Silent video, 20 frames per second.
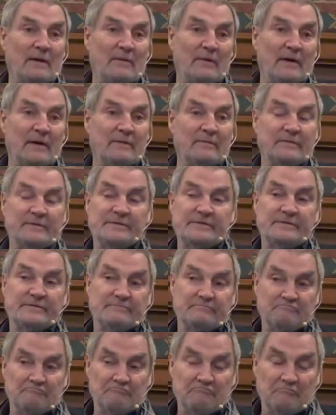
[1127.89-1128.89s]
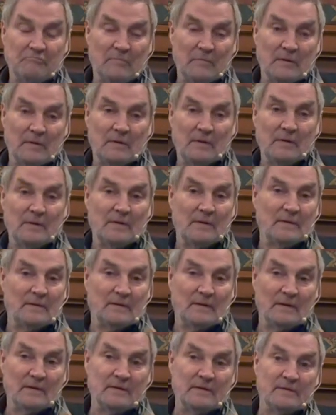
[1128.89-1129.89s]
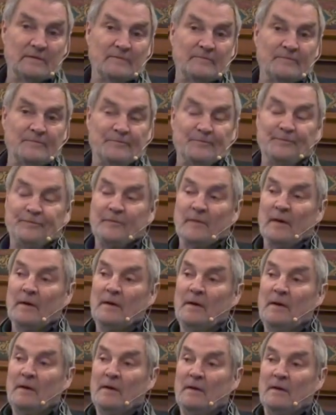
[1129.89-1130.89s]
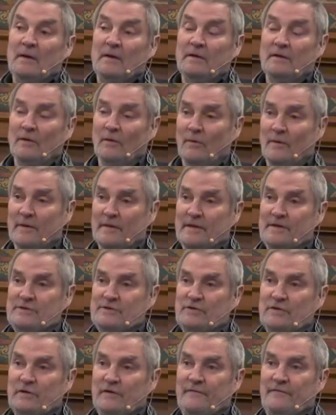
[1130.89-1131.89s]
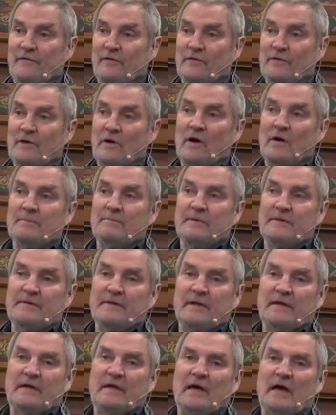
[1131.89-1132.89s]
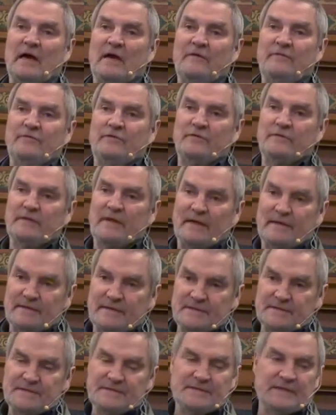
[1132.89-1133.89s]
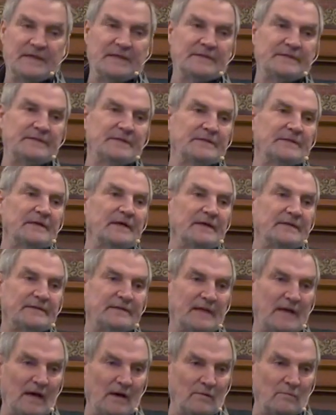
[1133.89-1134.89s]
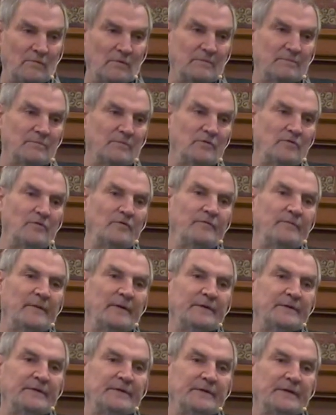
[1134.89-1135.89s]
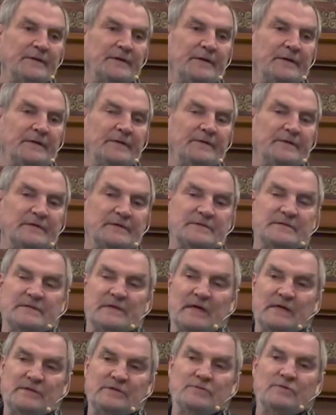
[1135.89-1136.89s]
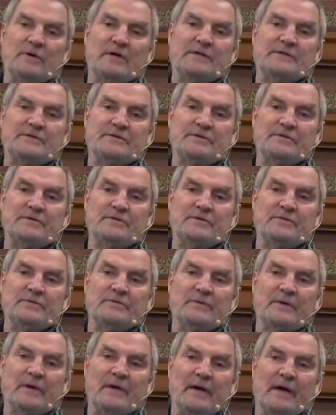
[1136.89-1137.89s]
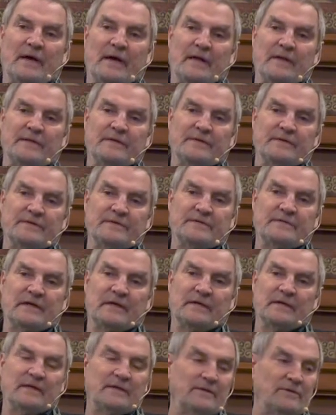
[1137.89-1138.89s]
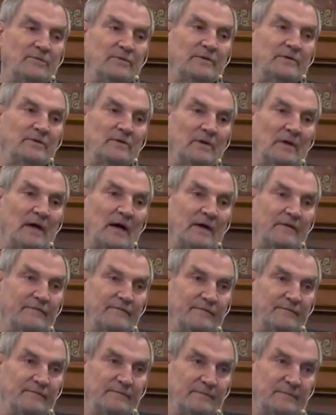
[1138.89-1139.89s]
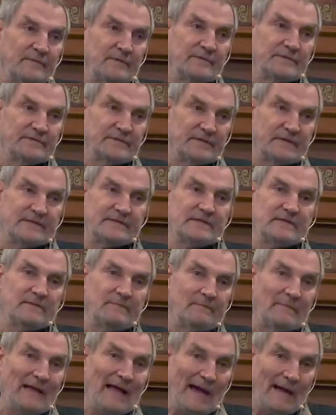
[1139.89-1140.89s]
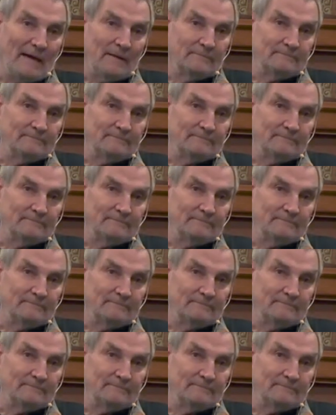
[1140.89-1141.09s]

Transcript: way, which, I don't know, whether they should have or not, but they gave you that descent and that downward movement that saturates you and suddenly you're in your life. So that's the black.